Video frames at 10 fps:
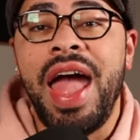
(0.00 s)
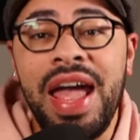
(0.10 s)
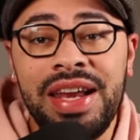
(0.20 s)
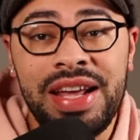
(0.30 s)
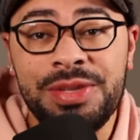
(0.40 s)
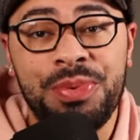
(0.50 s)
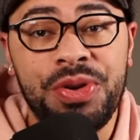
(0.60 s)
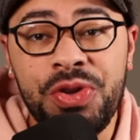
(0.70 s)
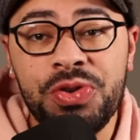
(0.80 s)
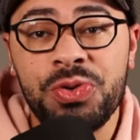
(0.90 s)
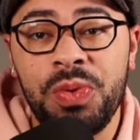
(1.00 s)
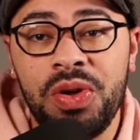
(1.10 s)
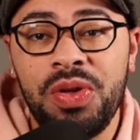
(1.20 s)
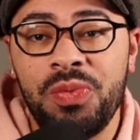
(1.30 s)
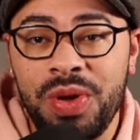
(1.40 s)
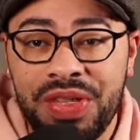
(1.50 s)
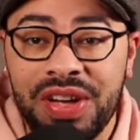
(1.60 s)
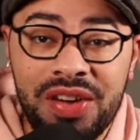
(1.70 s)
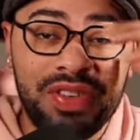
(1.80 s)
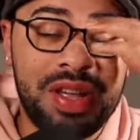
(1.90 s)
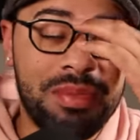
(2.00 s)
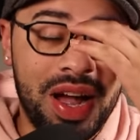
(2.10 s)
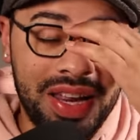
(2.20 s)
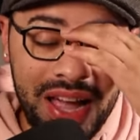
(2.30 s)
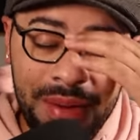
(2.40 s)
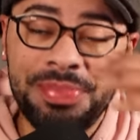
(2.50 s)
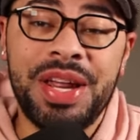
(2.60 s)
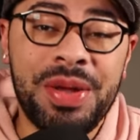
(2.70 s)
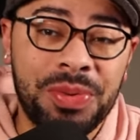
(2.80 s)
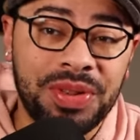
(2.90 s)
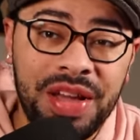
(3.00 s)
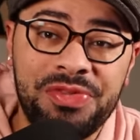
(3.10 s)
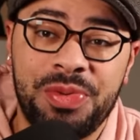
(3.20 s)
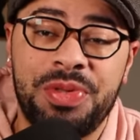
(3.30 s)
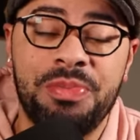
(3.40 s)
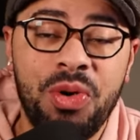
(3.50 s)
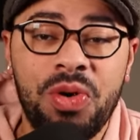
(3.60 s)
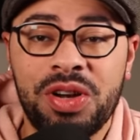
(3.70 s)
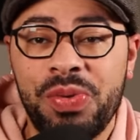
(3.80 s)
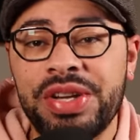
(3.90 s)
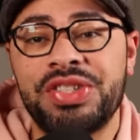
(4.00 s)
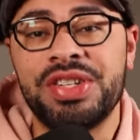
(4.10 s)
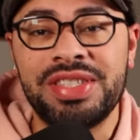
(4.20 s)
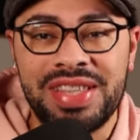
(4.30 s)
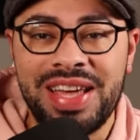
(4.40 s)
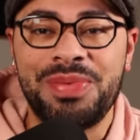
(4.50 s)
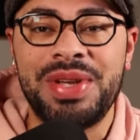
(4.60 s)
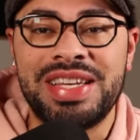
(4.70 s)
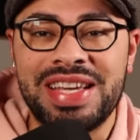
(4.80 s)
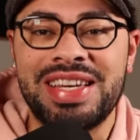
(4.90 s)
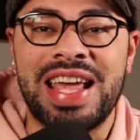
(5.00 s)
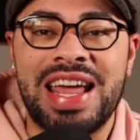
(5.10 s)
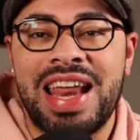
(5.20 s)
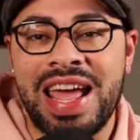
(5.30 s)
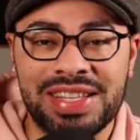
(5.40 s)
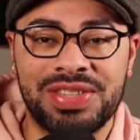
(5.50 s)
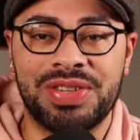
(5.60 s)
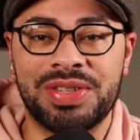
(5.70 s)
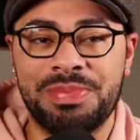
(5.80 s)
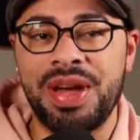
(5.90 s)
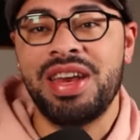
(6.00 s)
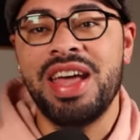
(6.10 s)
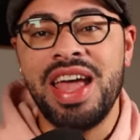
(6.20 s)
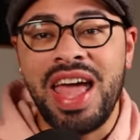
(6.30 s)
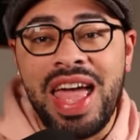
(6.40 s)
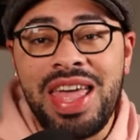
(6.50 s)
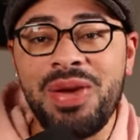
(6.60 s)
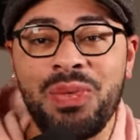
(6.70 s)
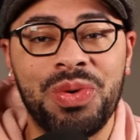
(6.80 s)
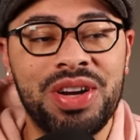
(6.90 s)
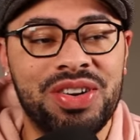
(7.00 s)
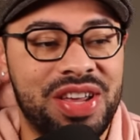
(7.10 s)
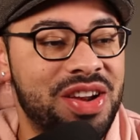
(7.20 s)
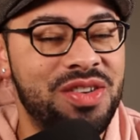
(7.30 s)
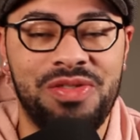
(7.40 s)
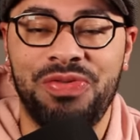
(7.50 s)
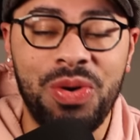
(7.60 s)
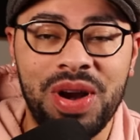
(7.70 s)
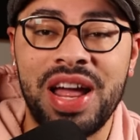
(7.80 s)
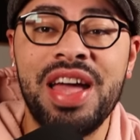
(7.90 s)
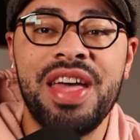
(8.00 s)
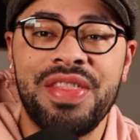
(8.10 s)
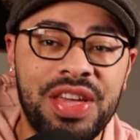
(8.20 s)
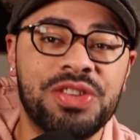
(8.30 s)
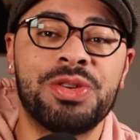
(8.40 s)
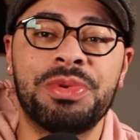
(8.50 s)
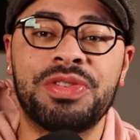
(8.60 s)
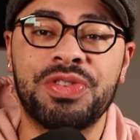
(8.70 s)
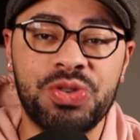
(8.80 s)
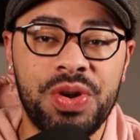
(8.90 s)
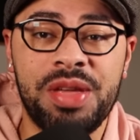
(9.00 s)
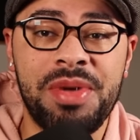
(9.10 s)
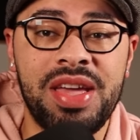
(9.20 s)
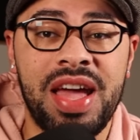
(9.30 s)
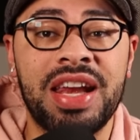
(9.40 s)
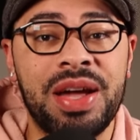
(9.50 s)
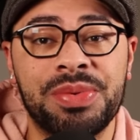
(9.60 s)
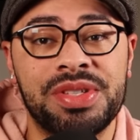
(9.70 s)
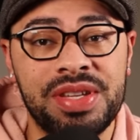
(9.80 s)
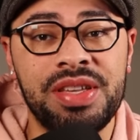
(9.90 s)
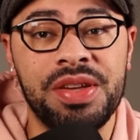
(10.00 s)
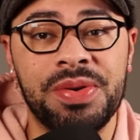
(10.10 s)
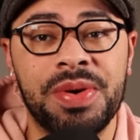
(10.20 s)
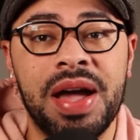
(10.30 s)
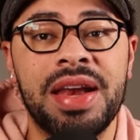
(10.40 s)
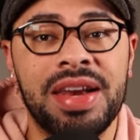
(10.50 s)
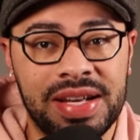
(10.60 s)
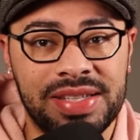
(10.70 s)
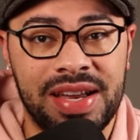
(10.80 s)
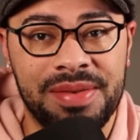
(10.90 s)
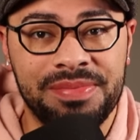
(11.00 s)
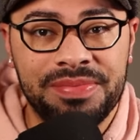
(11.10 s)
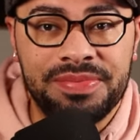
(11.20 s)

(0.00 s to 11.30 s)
And as per usual, with a governing body update, we're left with more questions than we did get answers. But hey, we're here for it. Thank you so much for joining me, and I will see you next time.